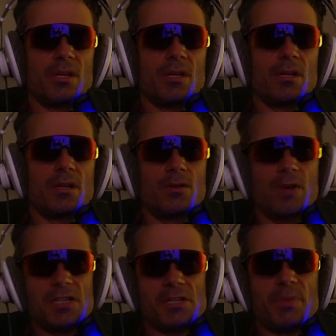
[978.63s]

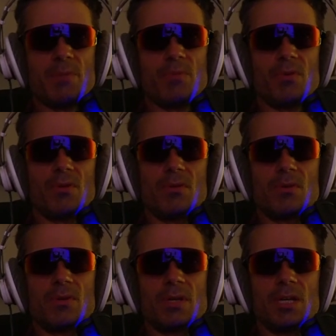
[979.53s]
crazy people.
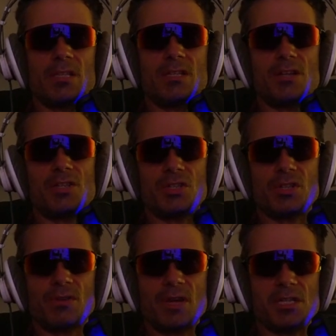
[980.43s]
It's not just the
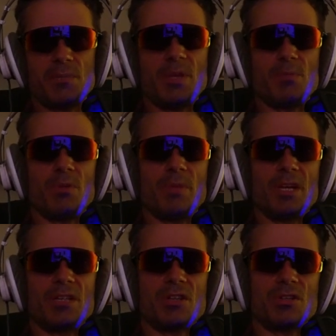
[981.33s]
crazy people, but
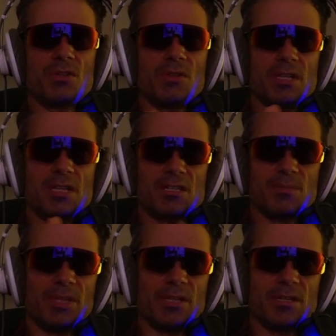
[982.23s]
it's also the
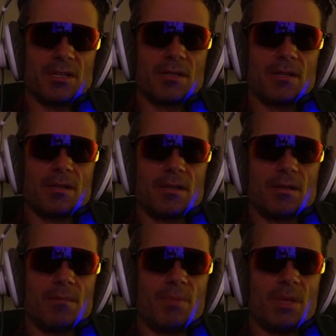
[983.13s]
disciplined
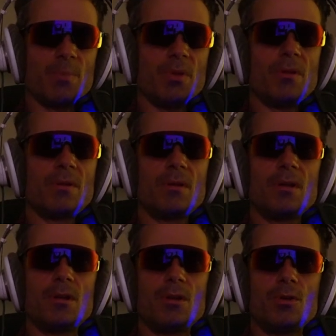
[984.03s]
people
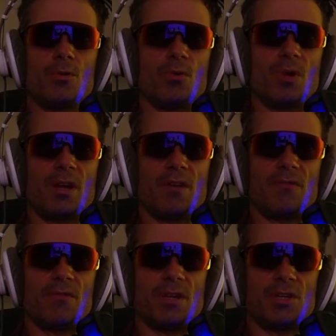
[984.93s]
who have
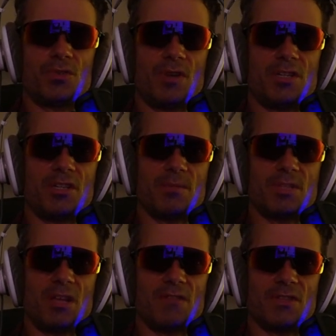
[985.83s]
entrenched
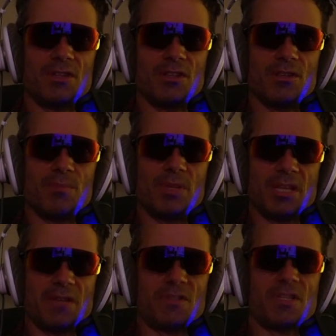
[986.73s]
themselves into the
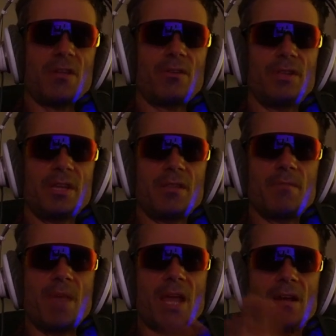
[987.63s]
beliefs, not only the
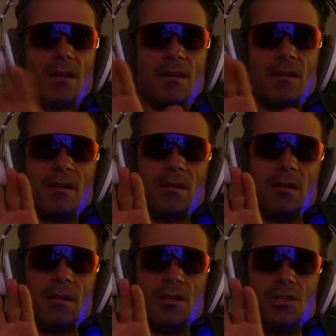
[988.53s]
main
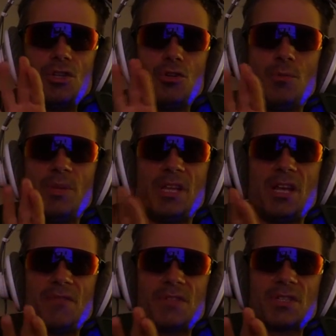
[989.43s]
two
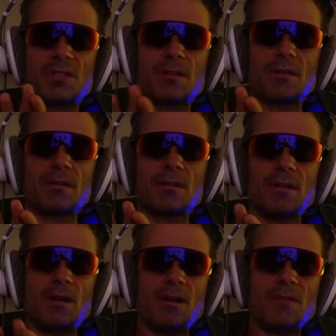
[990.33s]
beliefs. I
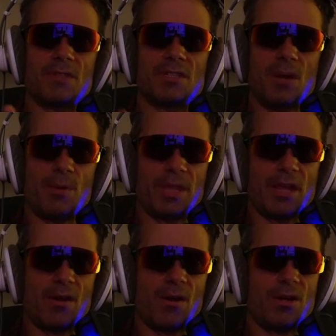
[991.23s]
don't have to say what they
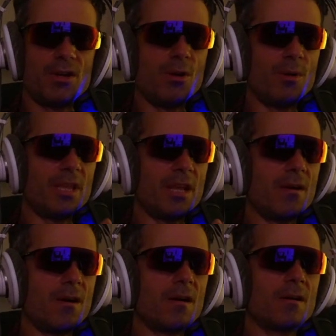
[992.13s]
are, you know what they
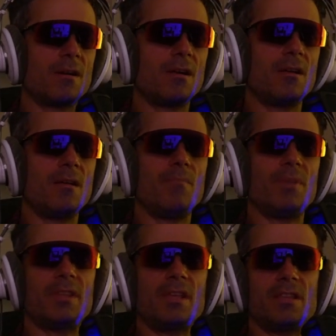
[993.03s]
are, but then the